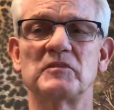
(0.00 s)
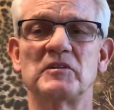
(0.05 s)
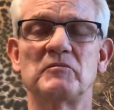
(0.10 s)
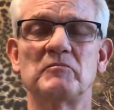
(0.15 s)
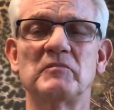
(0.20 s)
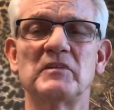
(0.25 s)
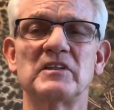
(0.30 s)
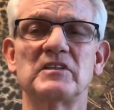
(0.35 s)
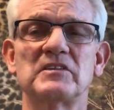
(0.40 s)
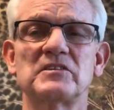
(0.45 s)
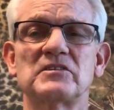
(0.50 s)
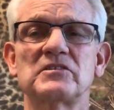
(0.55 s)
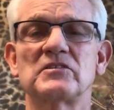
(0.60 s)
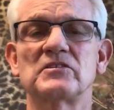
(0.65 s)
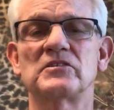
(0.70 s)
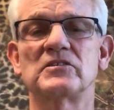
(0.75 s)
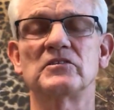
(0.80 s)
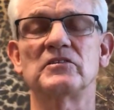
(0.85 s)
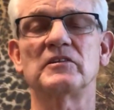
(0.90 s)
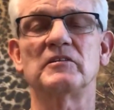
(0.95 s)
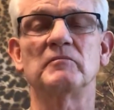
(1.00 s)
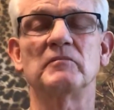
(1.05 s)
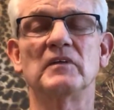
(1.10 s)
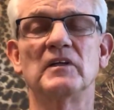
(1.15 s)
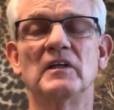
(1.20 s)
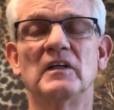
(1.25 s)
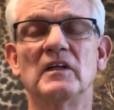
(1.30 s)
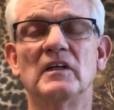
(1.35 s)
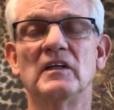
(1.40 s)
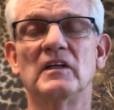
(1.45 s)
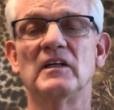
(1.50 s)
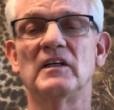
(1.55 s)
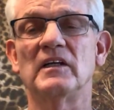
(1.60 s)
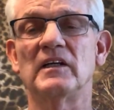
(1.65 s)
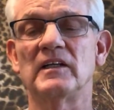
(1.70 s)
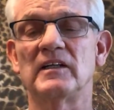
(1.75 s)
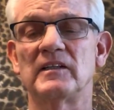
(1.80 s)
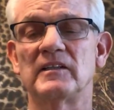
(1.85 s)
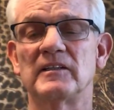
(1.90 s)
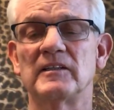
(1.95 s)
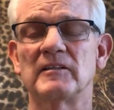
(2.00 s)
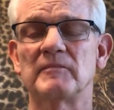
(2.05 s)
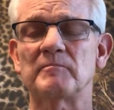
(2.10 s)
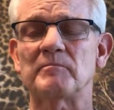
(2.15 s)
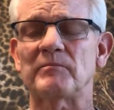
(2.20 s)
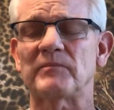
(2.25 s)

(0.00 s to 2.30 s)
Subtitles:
and minister to him. And